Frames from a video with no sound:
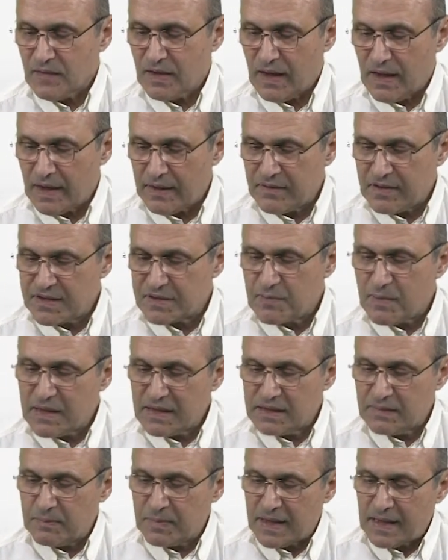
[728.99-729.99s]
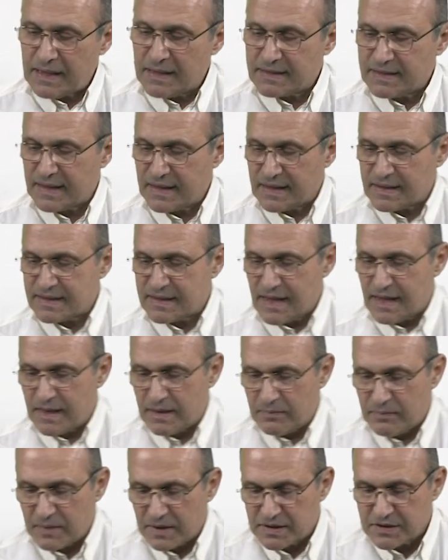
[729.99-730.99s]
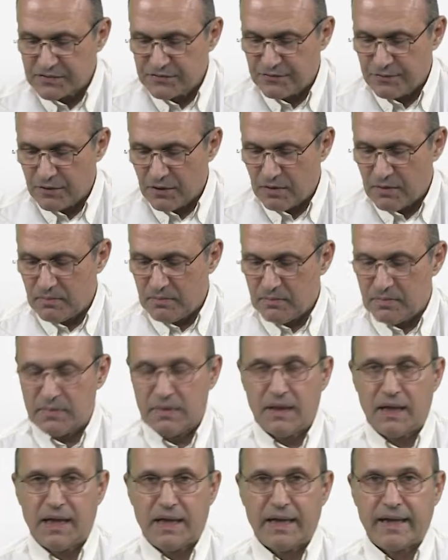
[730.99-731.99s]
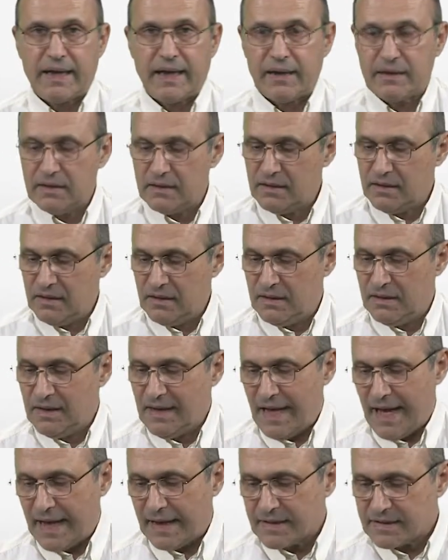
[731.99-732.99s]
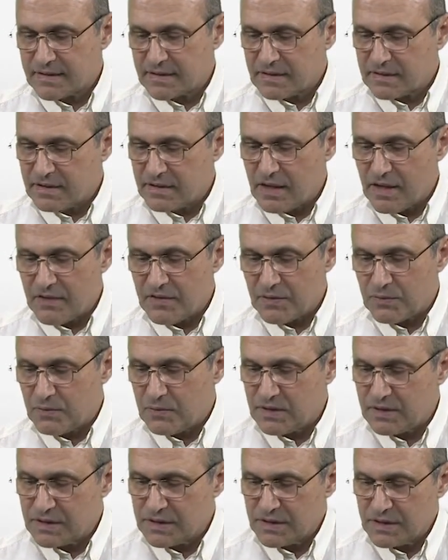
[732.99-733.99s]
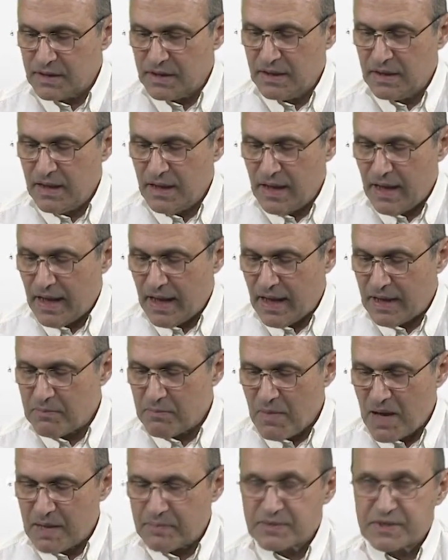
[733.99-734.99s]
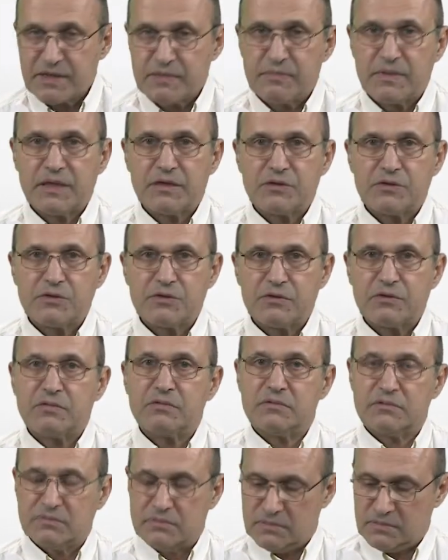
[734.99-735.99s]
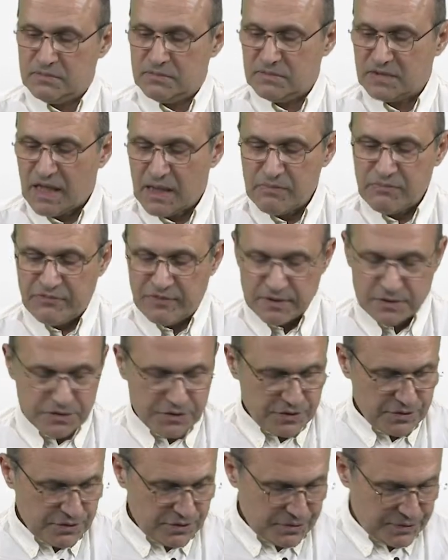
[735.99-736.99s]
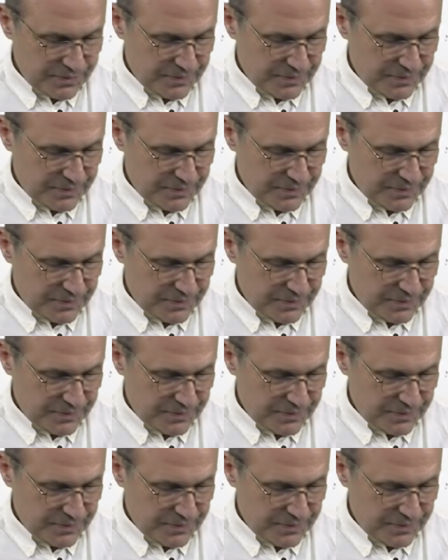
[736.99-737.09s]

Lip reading: And this multiplier takes elements from Rn, x's in other words, and maps them into time functions.